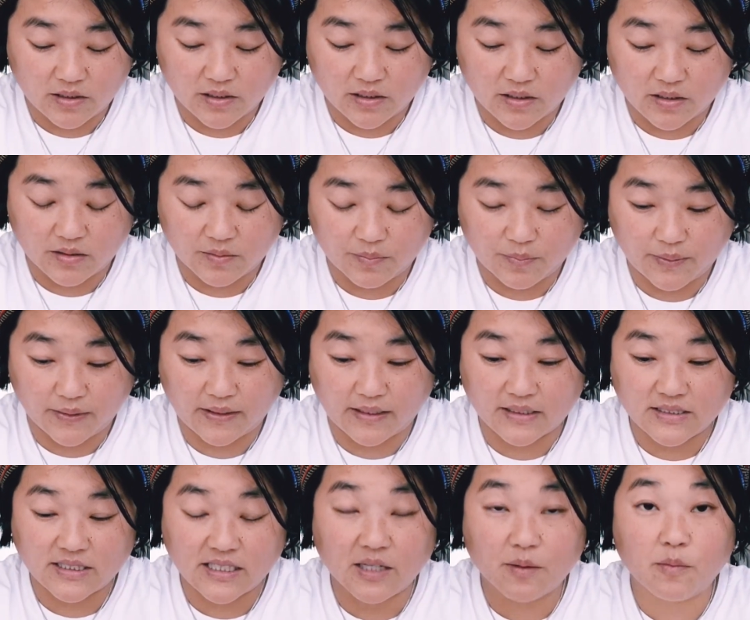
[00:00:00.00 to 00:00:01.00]
But
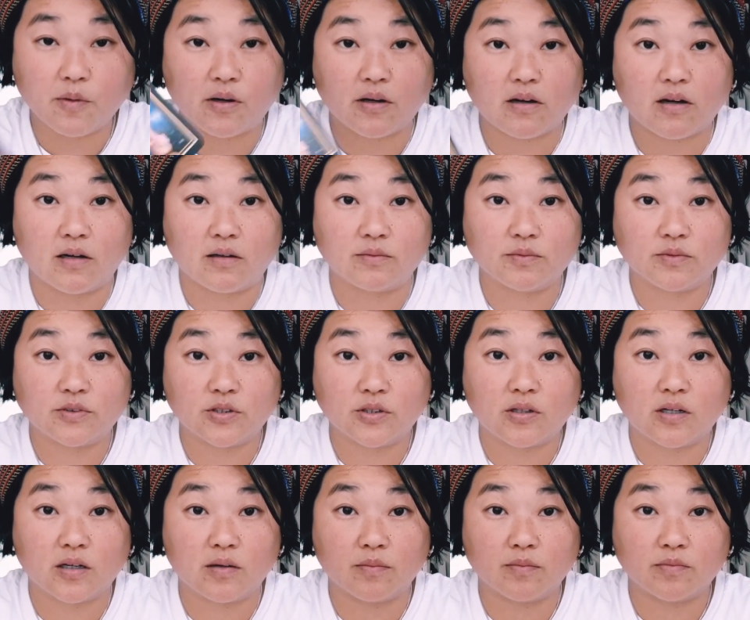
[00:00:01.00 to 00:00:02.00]
they seem
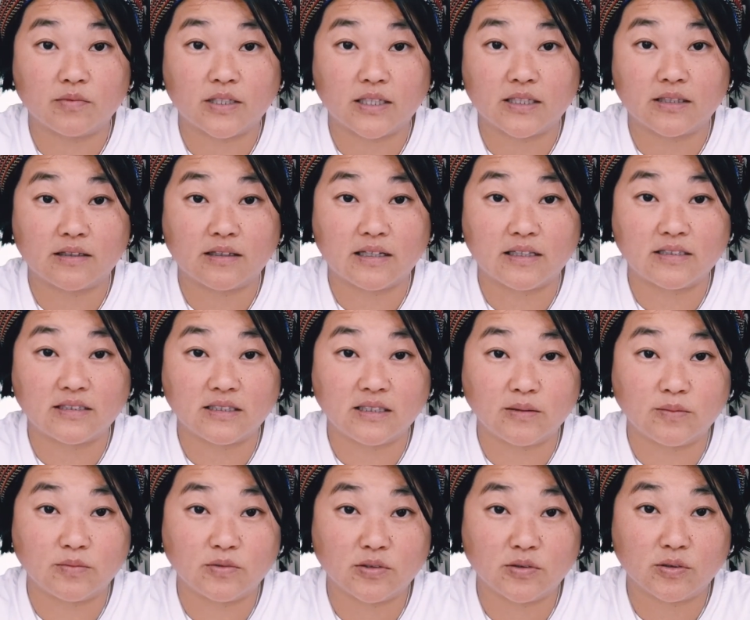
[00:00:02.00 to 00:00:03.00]
they
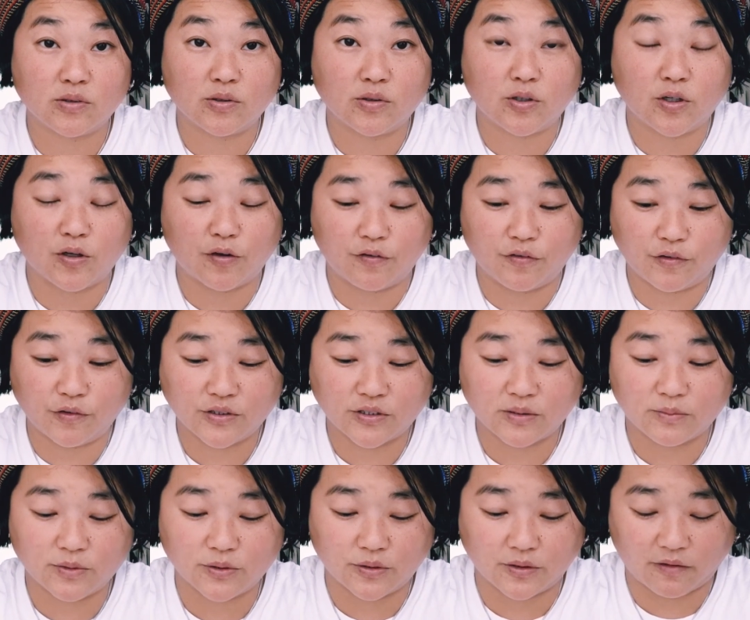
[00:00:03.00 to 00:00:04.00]
seem to go through
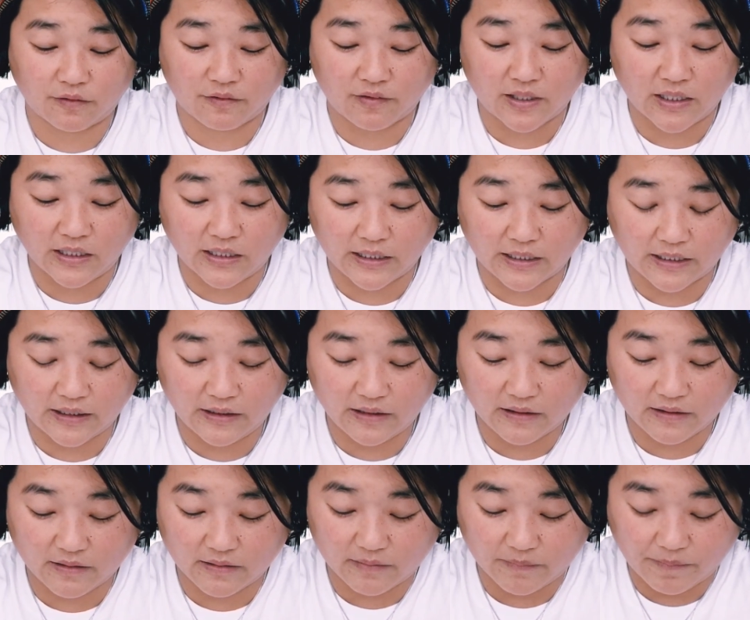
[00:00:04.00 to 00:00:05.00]
some sort of
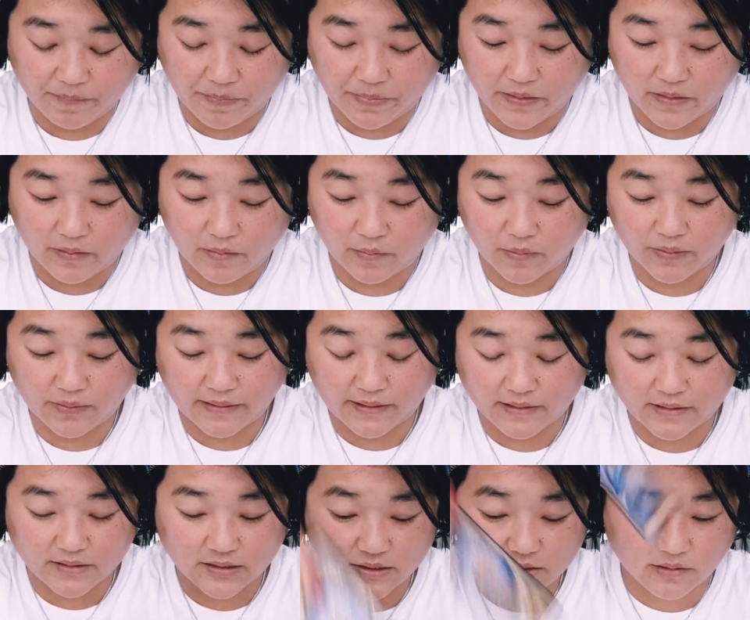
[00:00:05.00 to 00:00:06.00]
healing with
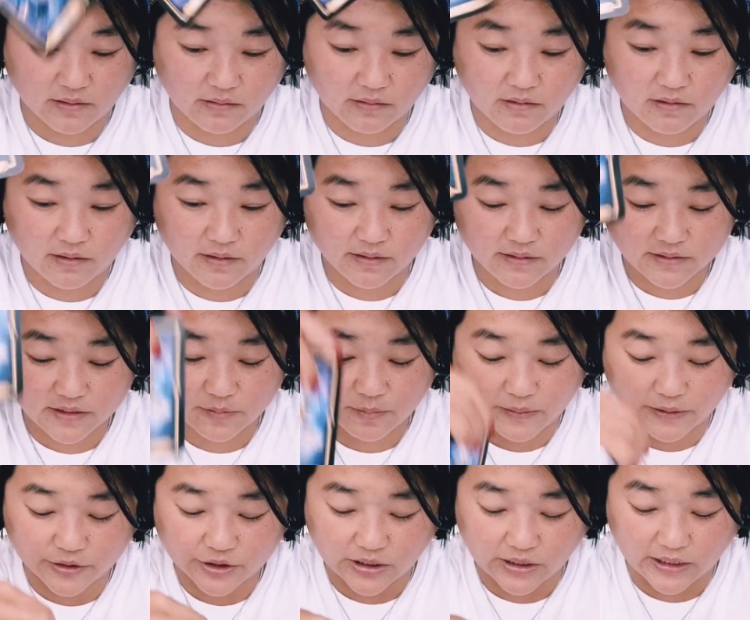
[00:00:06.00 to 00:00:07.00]
that star card
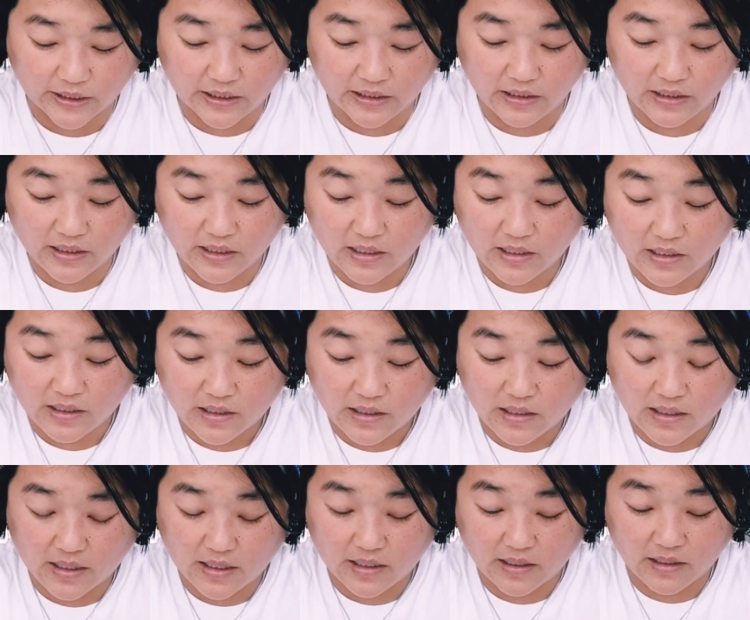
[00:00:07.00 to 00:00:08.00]
especially,
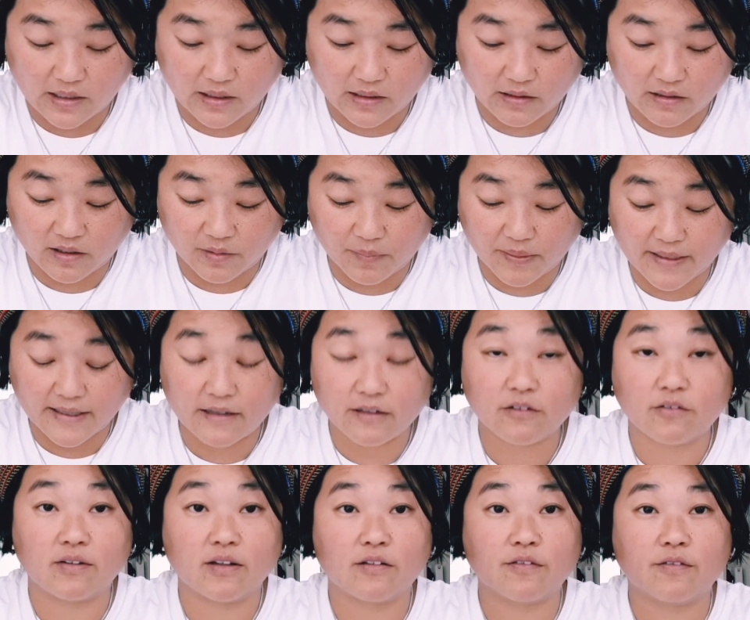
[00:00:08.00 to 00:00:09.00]
and coming
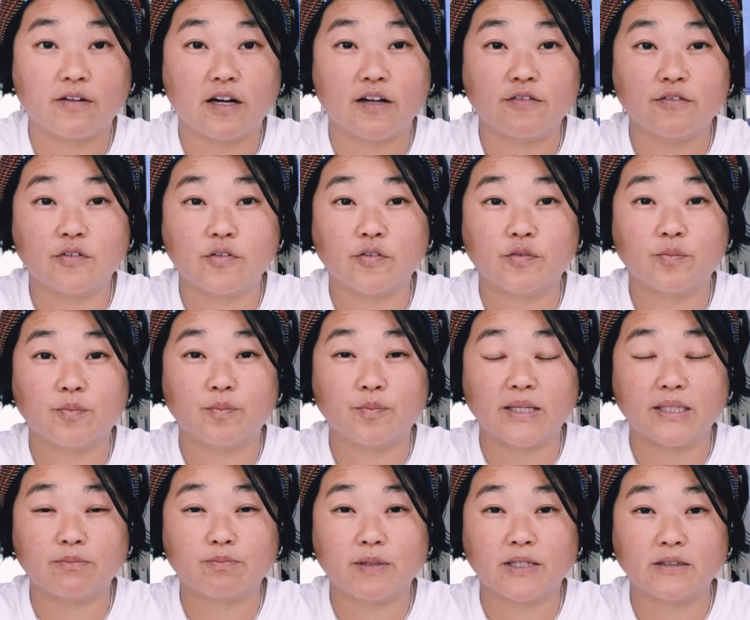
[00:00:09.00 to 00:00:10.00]
out of that Five of
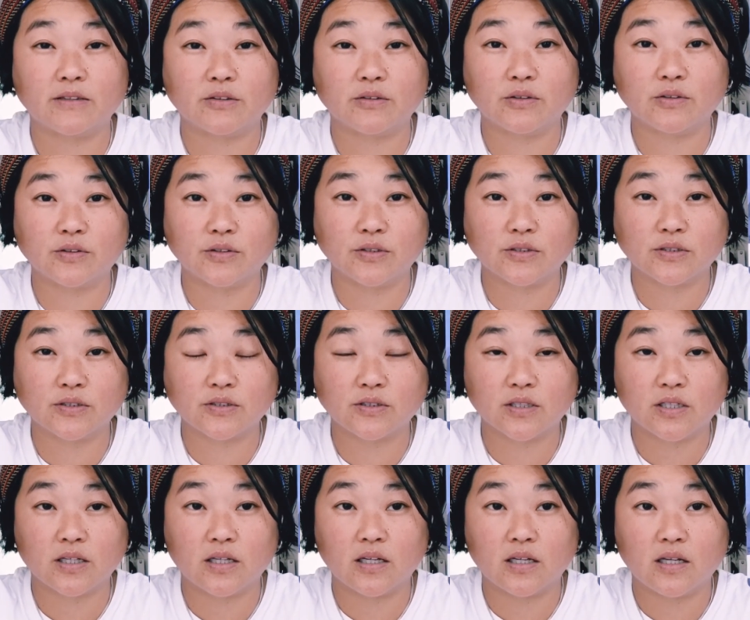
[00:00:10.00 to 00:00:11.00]

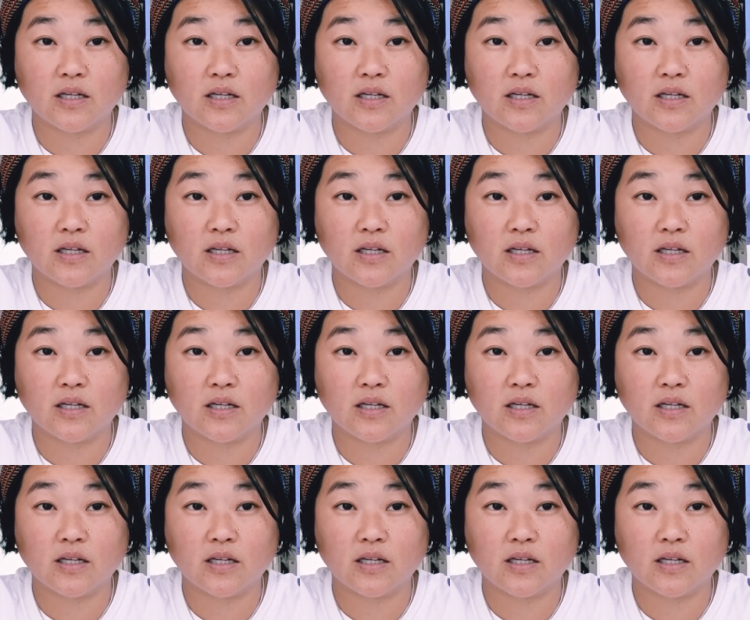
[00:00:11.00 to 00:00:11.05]
Pentacles